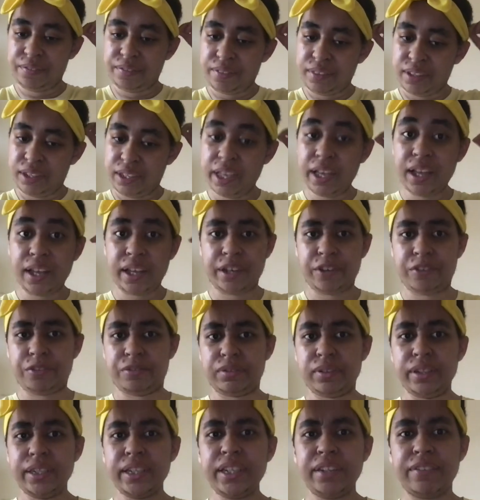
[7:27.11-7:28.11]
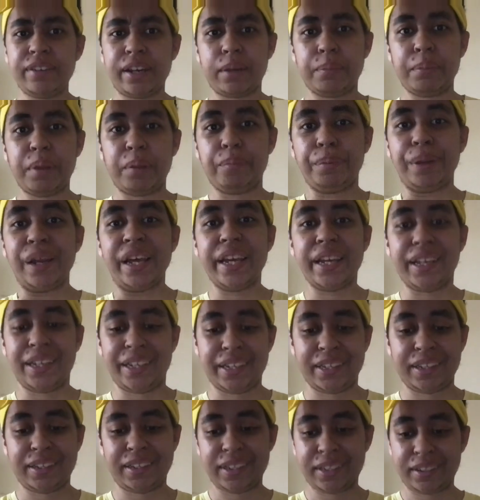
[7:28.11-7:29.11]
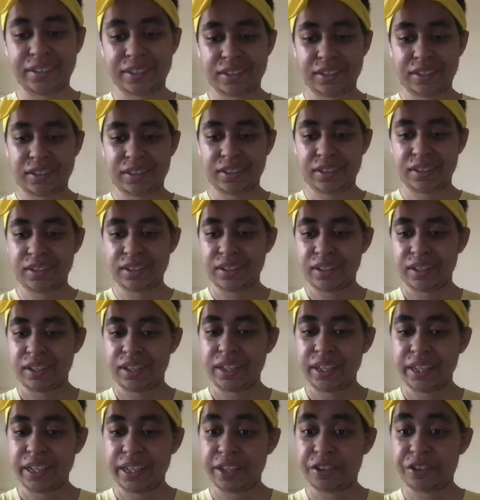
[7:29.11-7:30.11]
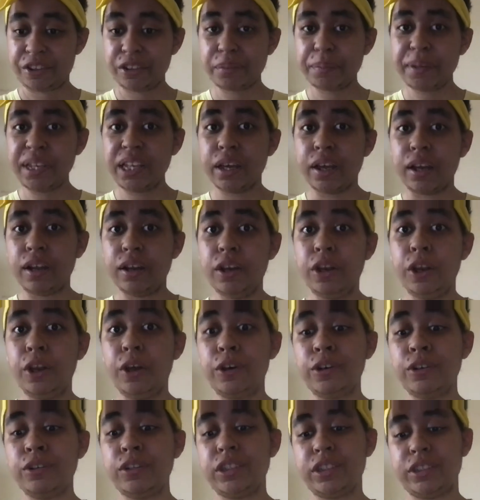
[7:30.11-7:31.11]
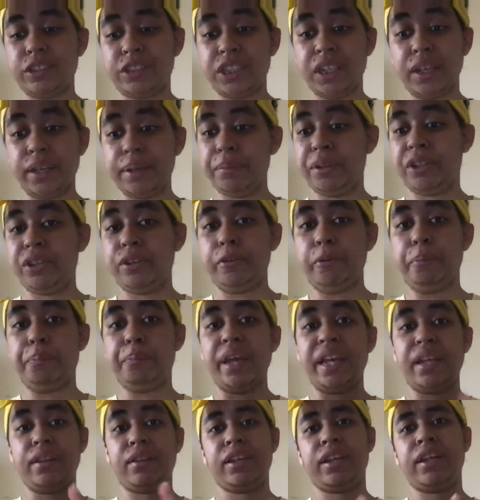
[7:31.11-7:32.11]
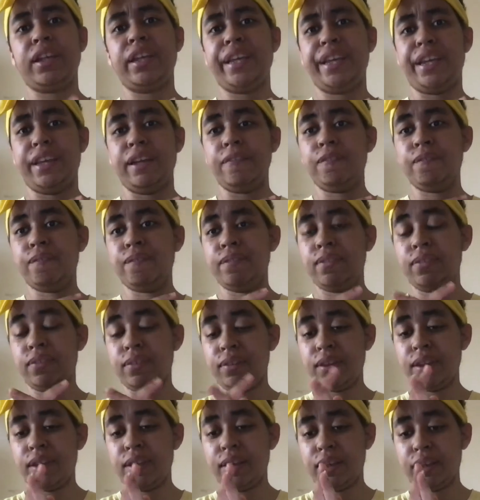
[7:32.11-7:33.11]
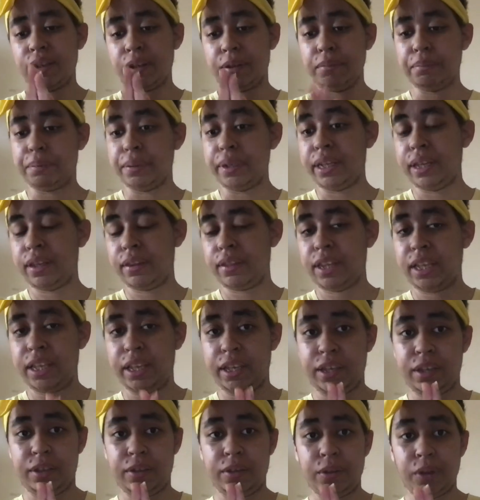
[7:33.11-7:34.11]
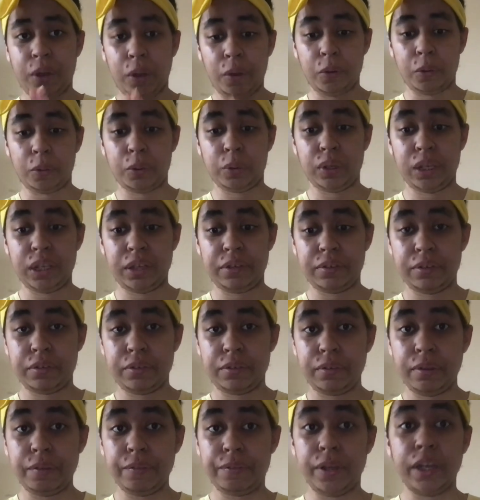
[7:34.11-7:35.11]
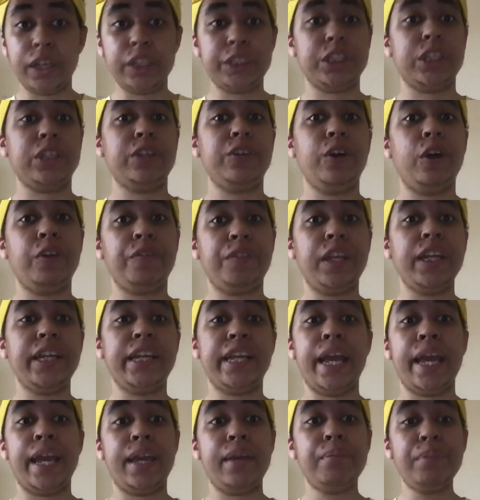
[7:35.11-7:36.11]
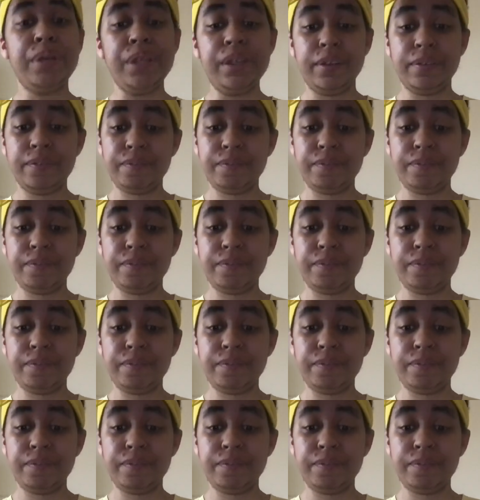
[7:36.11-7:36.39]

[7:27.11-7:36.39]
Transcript: yeah, I'd really recommend playing it. It took me a long time to basically complete the whole version of the game.